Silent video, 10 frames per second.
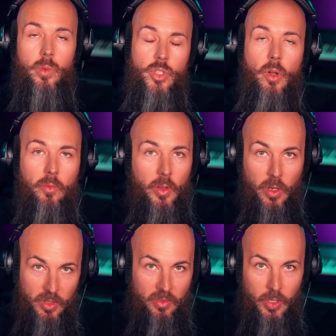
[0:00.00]
So for
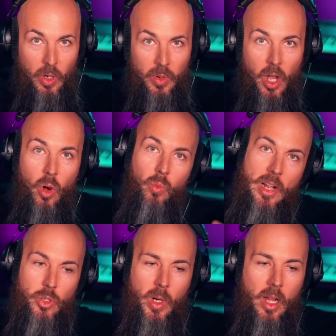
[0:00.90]
those of you who don't know,
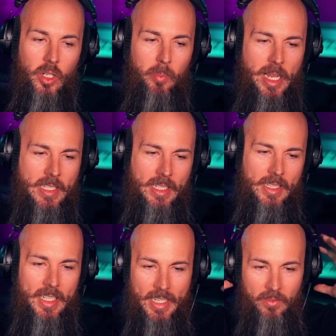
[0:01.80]
Retro Color
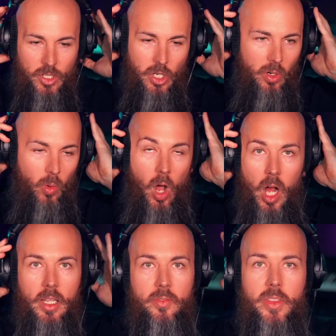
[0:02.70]
basically gives you
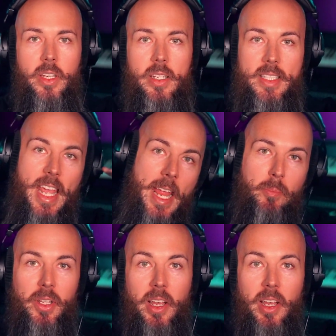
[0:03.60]
all of the tape